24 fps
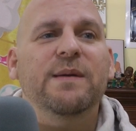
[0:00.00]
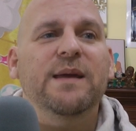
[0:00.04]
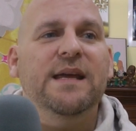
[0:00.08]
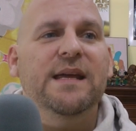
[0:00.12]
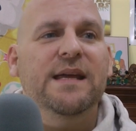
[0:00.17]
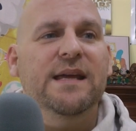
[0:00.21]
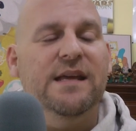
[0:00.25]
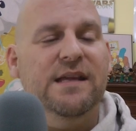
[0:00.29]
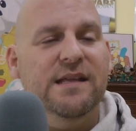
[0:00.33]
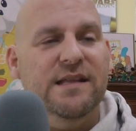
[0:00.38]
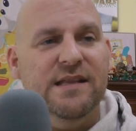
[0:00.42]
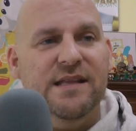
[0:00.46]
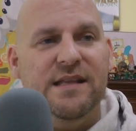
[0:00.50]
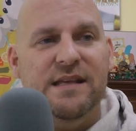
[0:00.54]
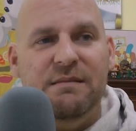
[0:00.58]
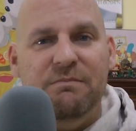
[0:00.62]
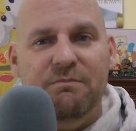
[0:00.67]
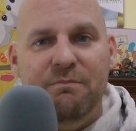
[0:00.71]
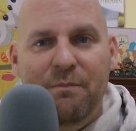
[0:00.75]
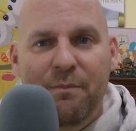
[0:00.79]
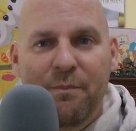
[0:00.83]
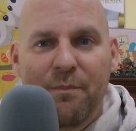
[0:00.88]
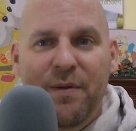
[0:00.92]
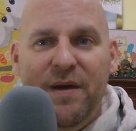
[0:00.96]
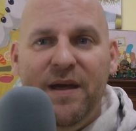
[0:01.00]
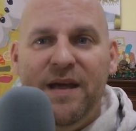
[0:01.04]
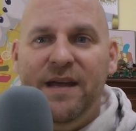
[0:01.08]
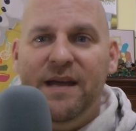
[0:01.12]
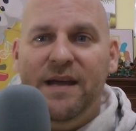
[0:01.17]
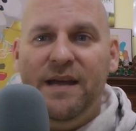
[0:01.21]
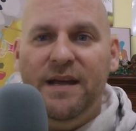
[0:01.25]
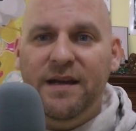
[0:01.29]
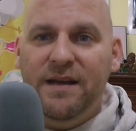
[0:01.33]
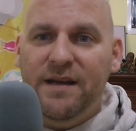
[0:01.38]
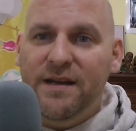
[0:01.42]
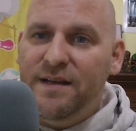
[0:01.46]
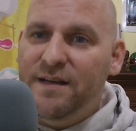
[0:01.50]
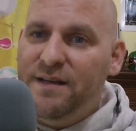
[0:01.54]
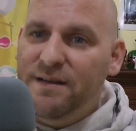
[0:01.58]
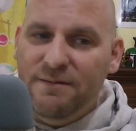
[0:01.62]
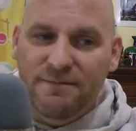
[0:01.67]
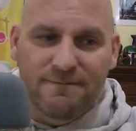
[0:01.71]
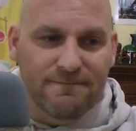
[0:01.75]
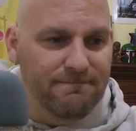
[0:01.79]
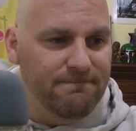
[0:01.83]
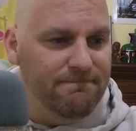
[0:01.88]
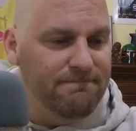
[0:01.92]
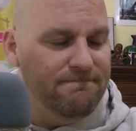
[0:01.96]
be the big
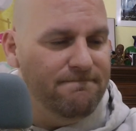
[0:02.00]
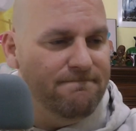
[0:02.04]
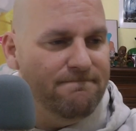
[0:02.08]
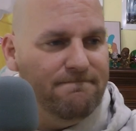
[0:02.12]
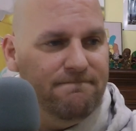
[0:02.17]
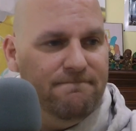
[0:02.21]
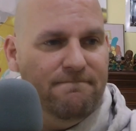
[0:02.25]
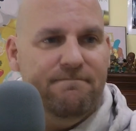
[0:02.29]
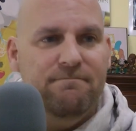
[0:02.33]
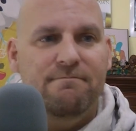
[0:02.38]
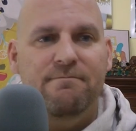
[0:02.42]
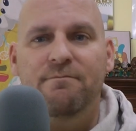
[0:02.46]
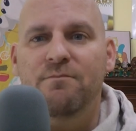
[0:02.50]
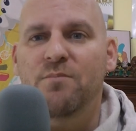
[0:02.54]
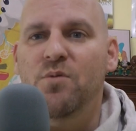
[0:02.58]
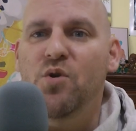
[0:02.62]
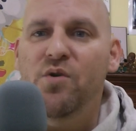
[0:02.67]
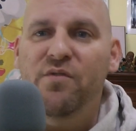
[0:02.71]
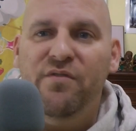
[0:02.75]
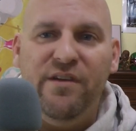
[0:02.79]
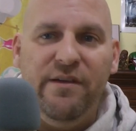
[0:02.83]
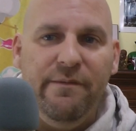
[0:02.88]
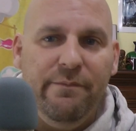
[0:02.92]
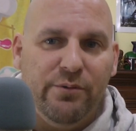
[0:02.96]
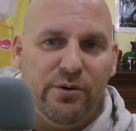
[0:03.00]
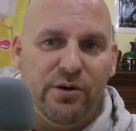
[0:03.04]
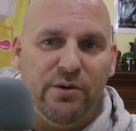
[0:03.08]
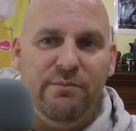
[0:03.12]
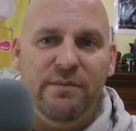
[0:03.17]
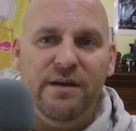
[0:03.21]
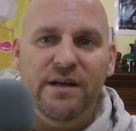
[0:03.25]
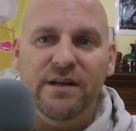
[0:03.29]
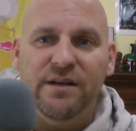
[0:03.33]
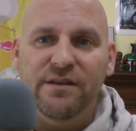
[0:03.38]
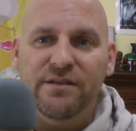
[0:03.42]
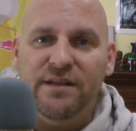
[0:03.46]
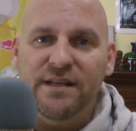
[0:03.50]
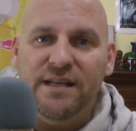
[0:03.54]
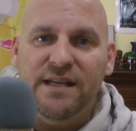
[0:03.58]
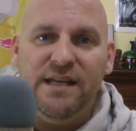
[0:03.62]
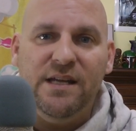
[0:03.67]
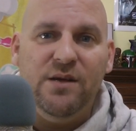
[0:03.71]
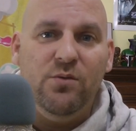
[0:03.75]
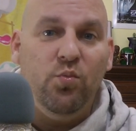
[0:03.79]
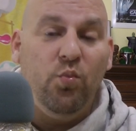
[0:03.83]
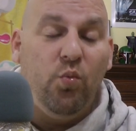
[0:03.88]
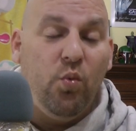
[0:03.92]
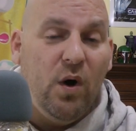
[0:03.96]
movie premiere that
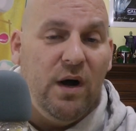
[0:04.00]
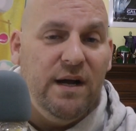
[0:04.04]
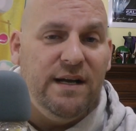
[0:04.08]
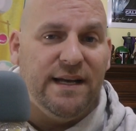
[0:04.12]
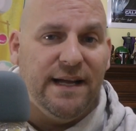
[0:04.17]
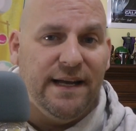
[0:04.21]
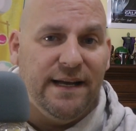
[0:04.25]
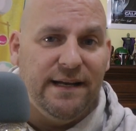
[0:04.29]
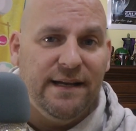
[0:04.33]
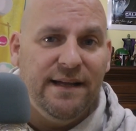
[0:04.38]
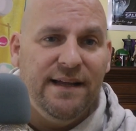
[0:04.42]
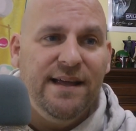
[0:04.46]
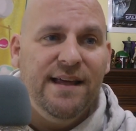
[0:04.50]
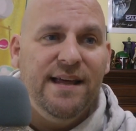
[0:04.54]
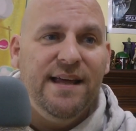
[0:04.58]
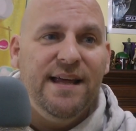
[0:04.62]
he wanted.